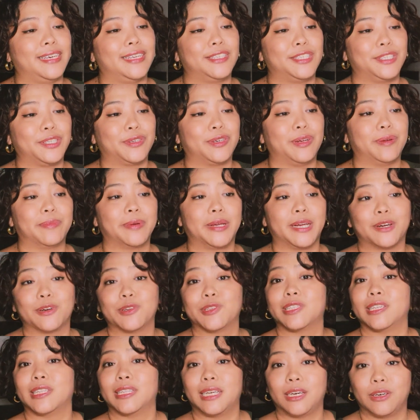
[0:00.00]
Instagram
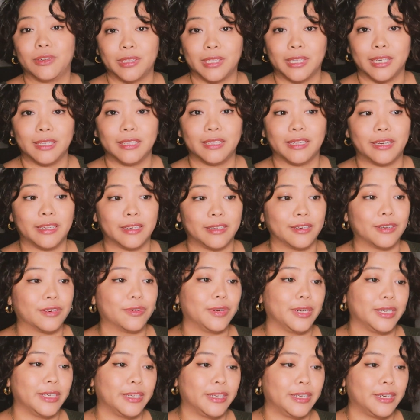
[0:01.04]
carousel outline that I can
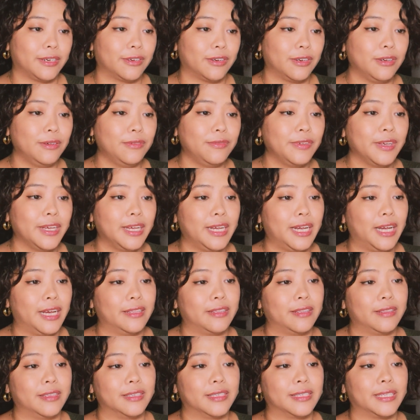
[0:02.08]
create it out of, and
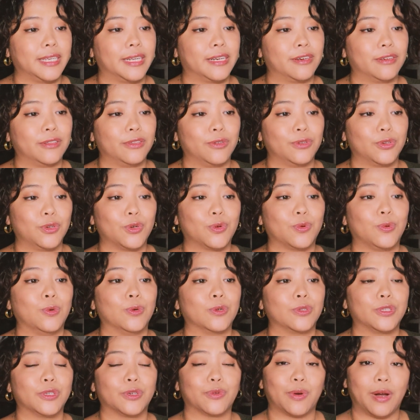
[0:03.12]
then the standalone
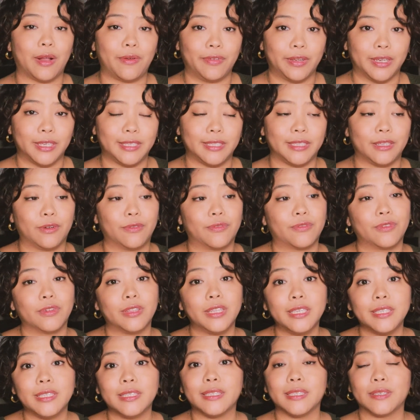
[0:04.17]
quote graphics. Now for
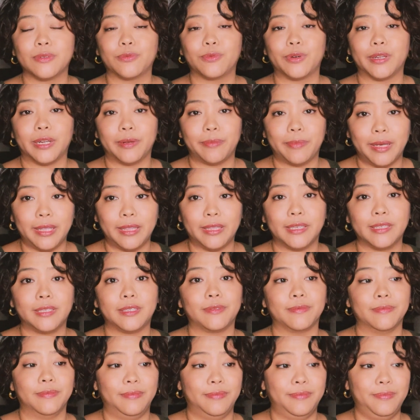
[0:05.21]
this, when I made
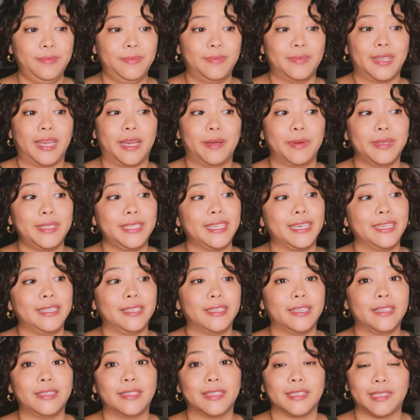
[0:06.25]
this, I basically
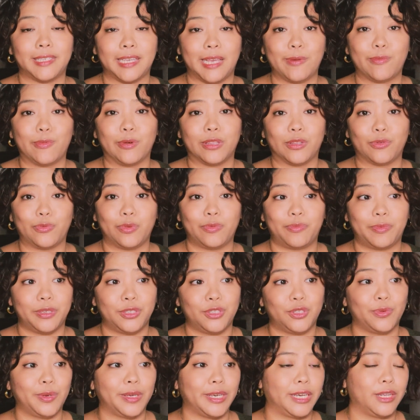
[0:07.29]
did it the same way that we've been
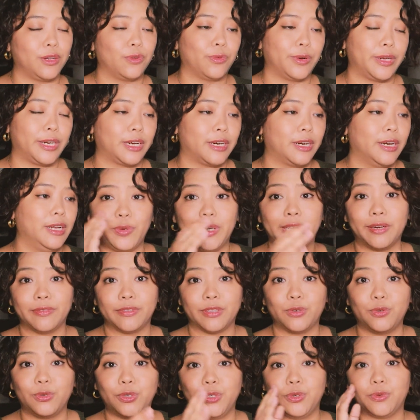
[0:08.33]
doing it, where we have
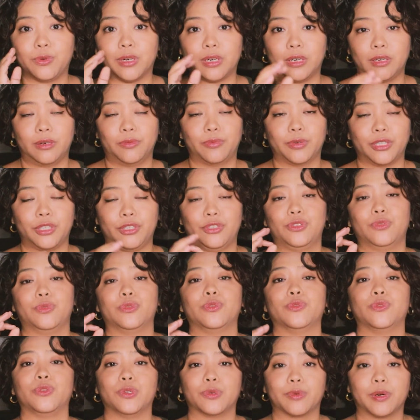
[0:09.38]
the who you are, what you do, and
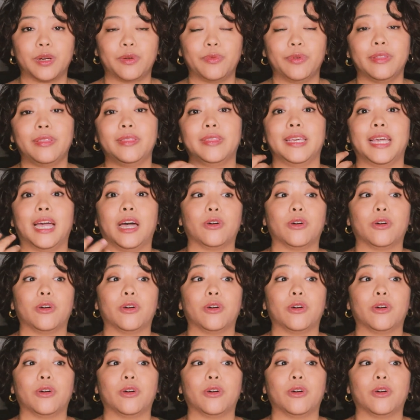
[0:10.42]
who you work with, the